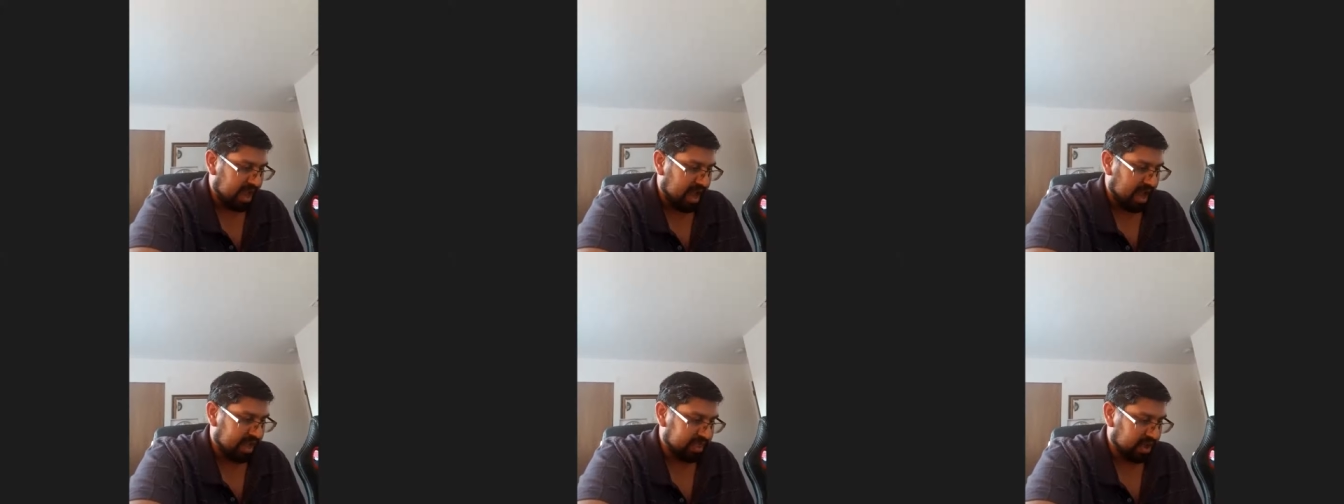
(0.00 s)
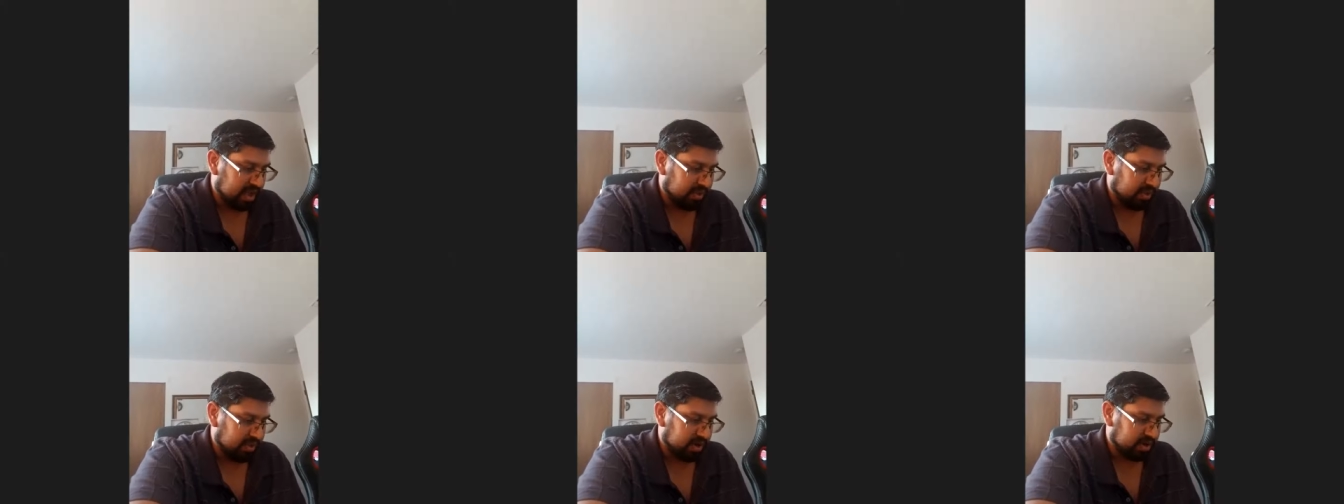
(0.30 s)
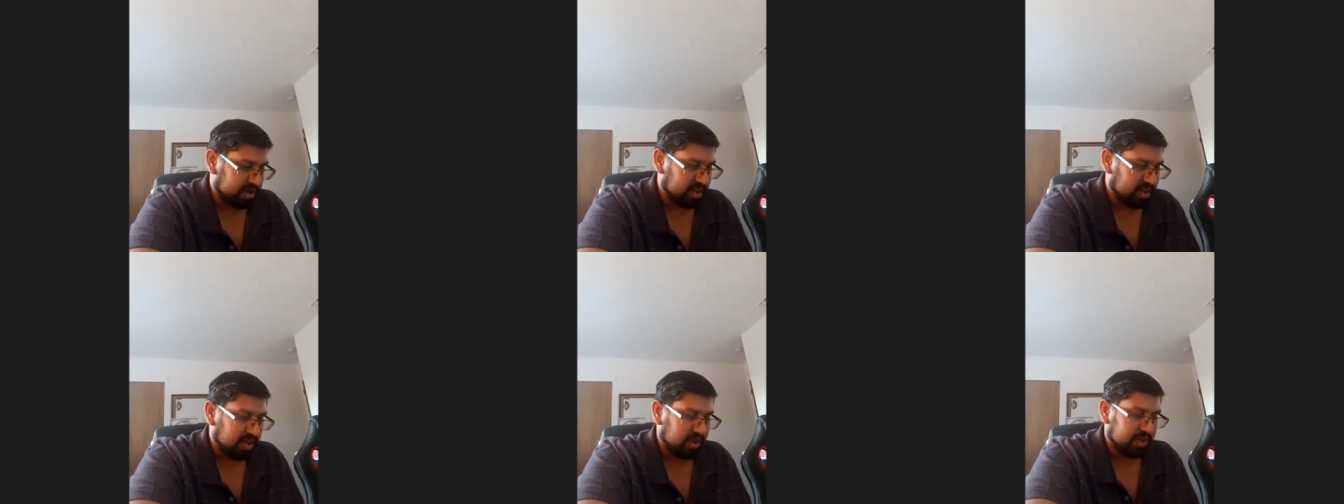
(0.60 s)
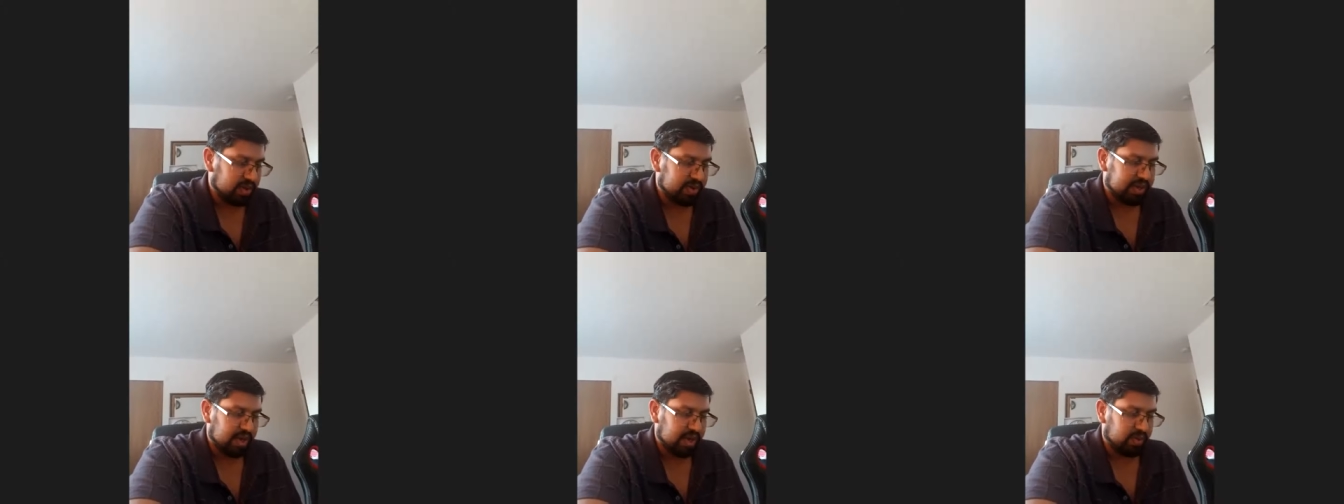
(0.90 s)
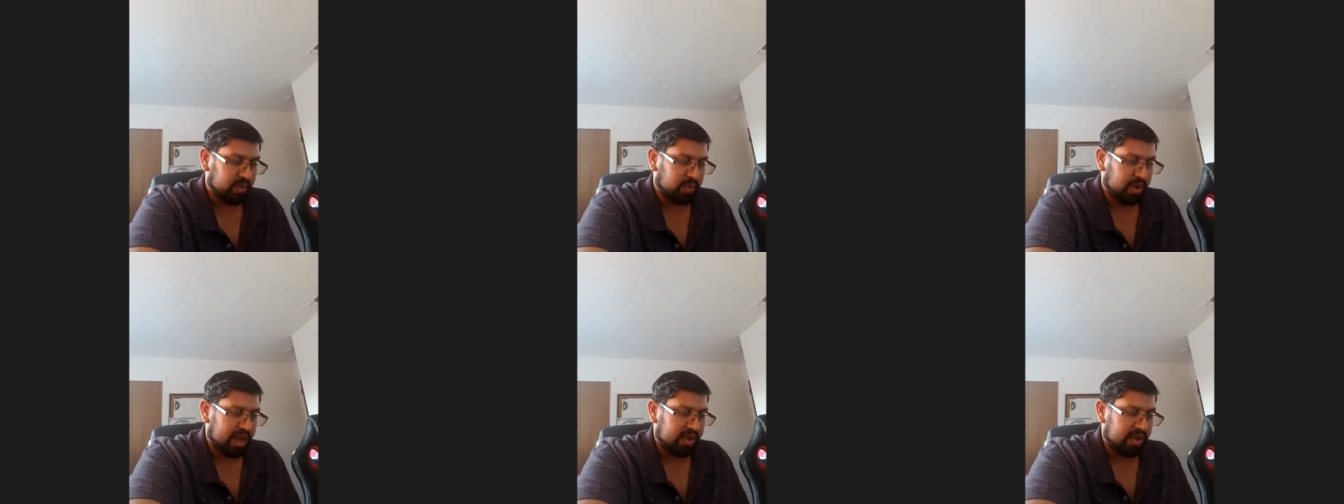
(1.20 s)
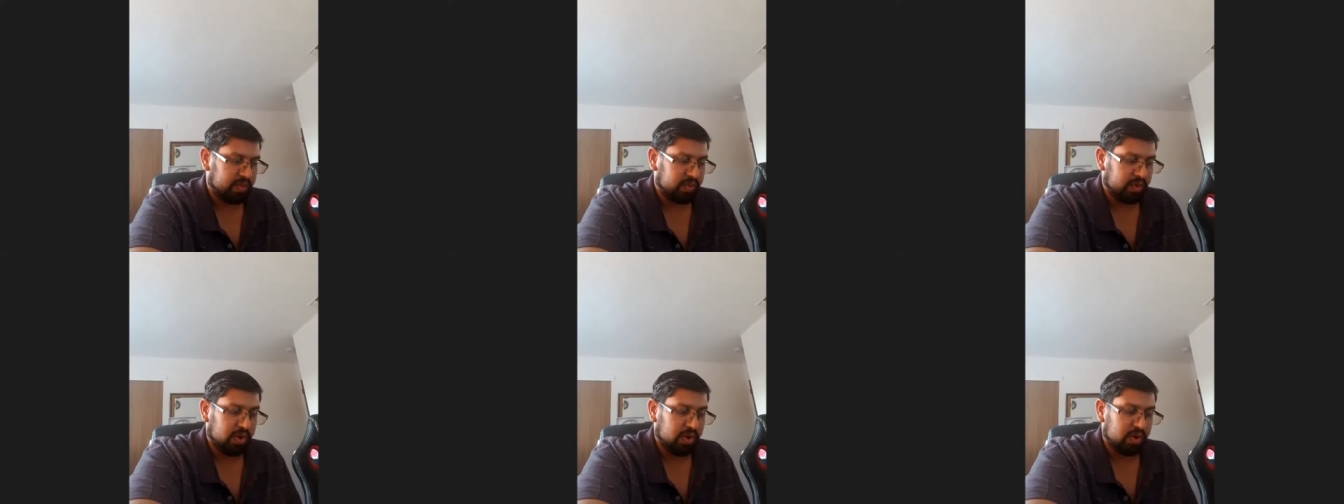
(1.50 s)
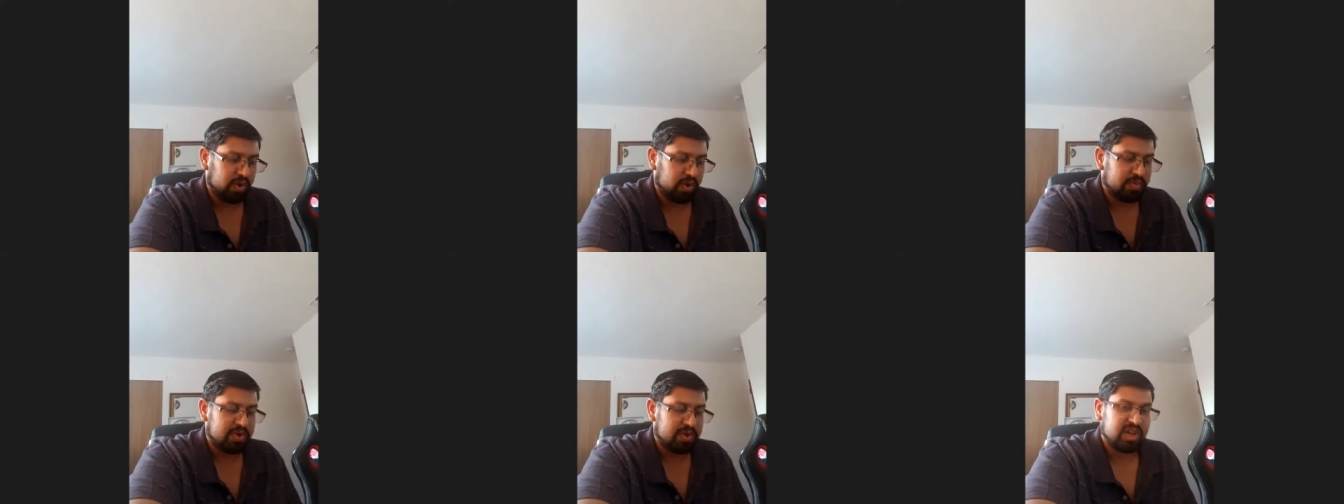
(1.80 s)
And they were clothed in white
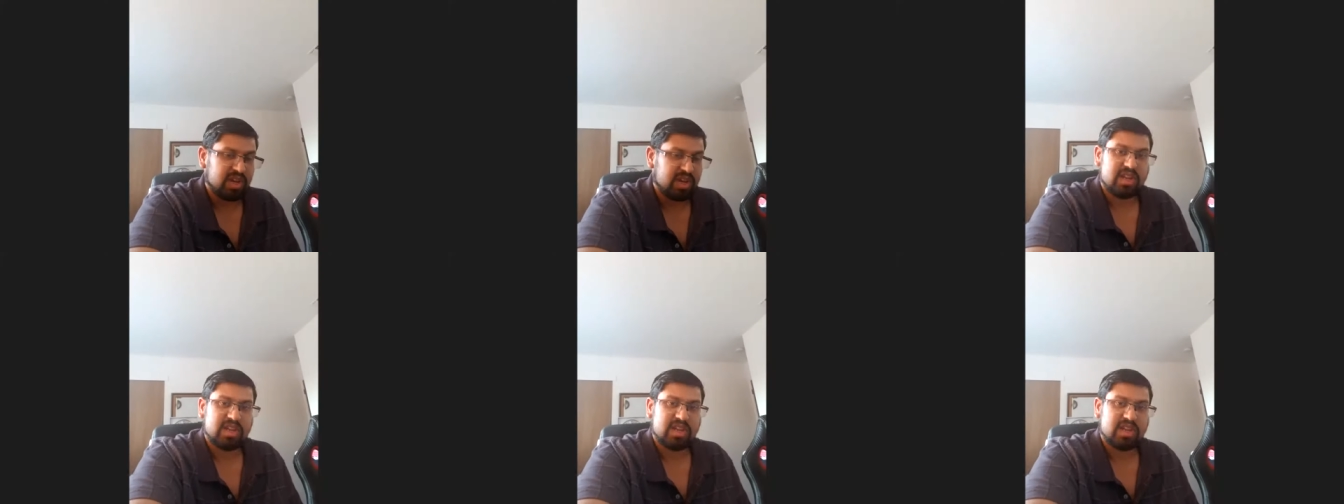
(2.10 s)
robes,